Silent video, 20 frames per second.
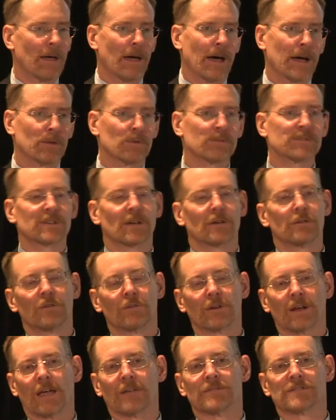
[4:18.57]
And also, you've
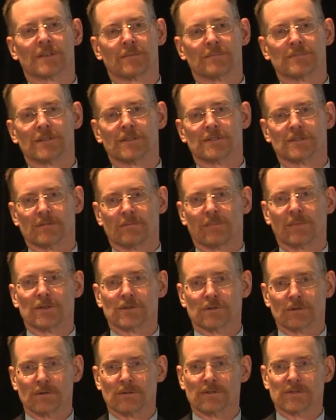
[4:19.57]
got to have some sense of
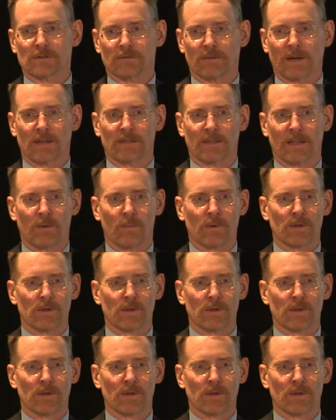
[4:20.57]
measurements around that,